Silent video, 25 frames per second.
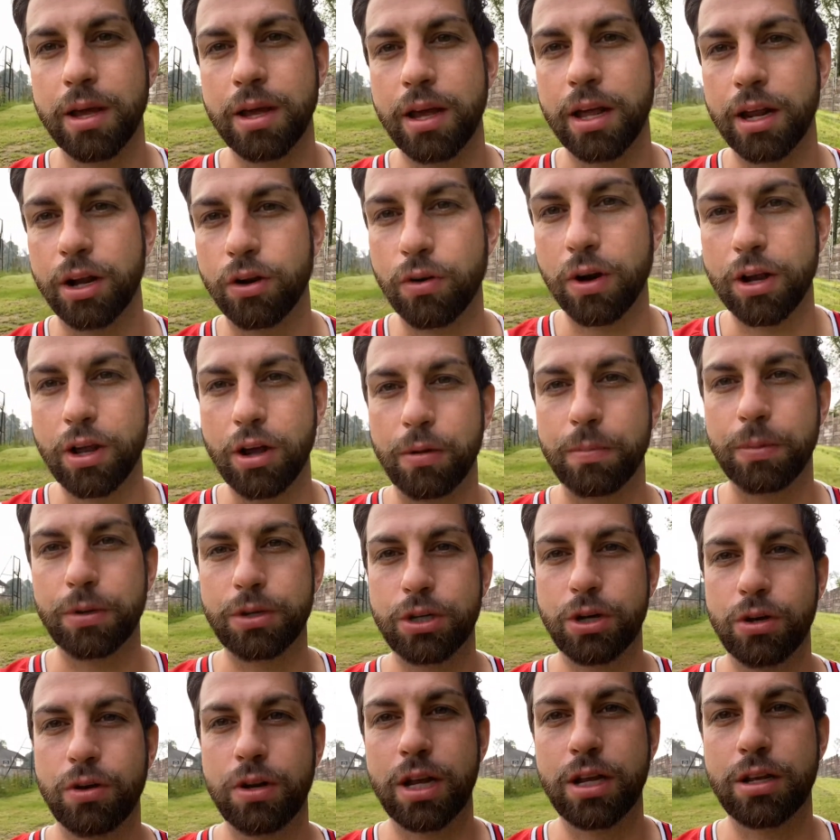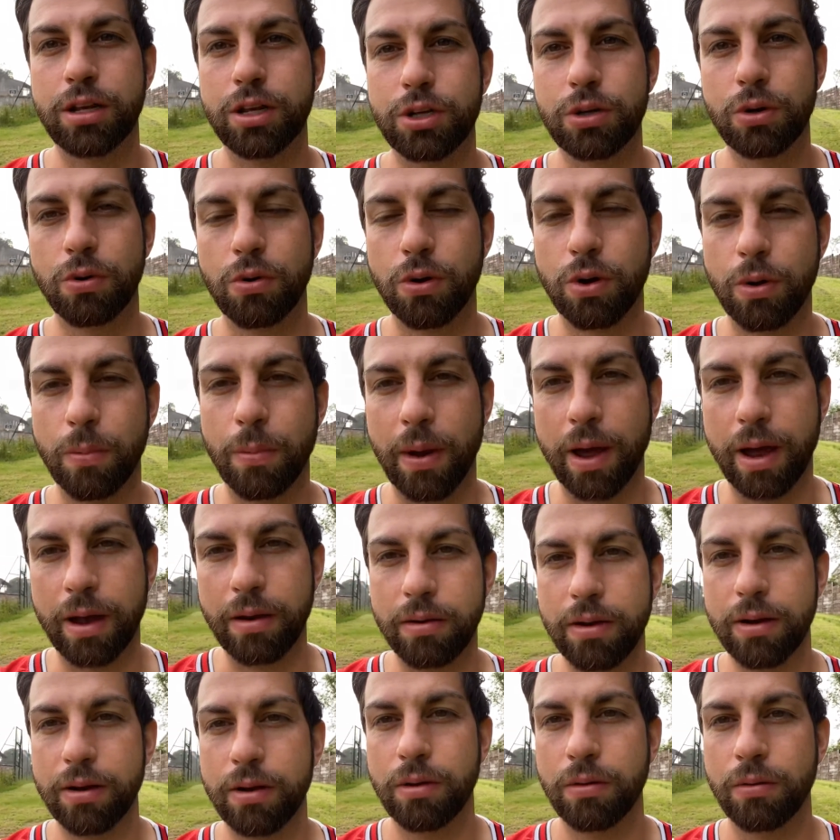a great opportunity to talk about
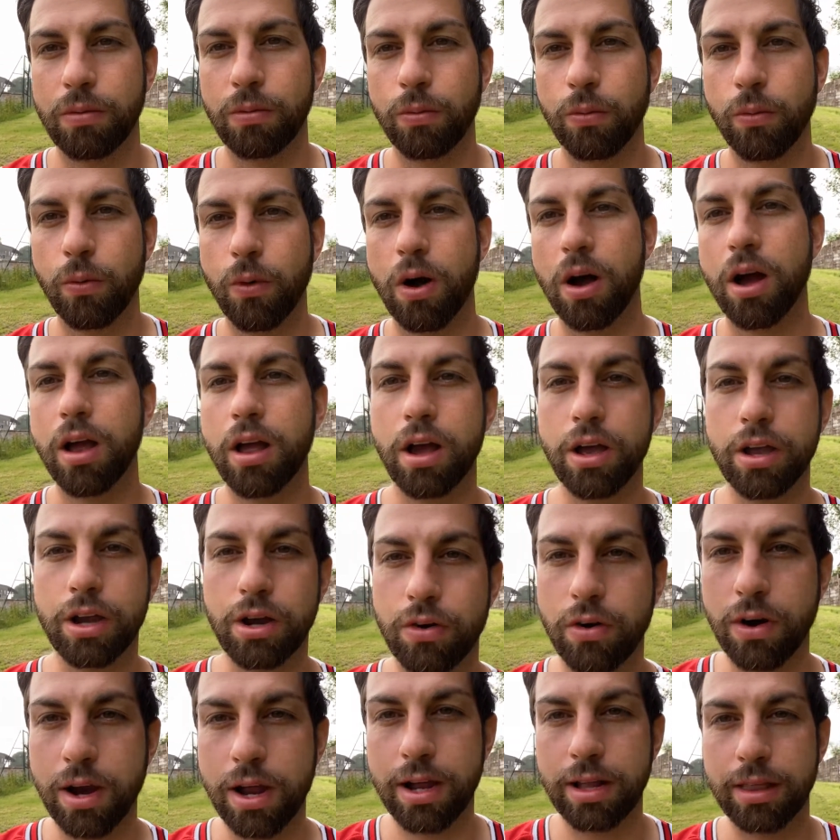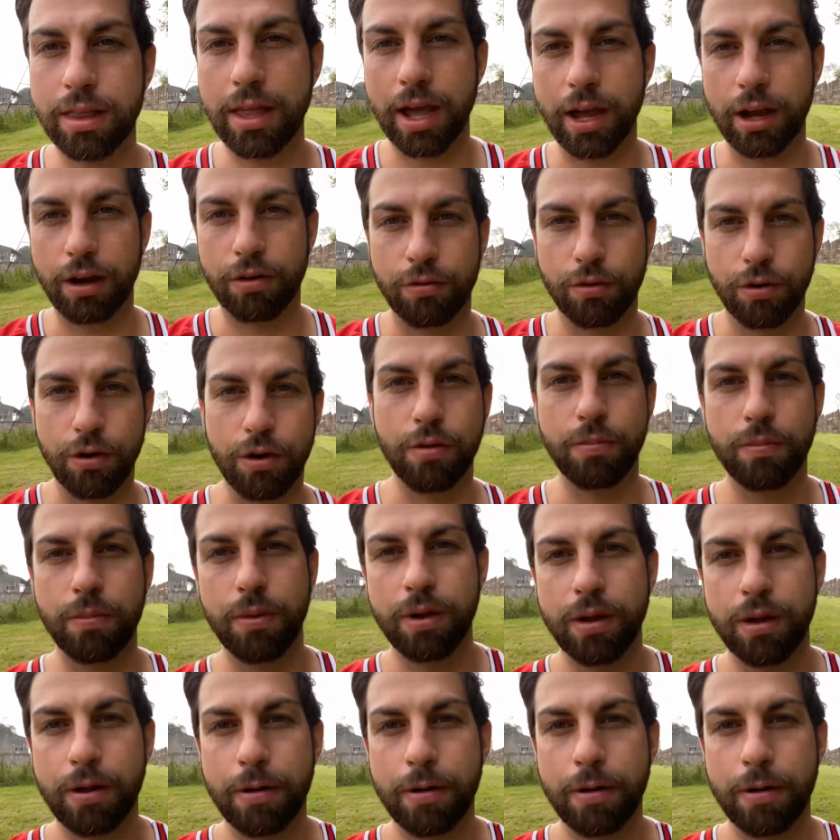why I created that group,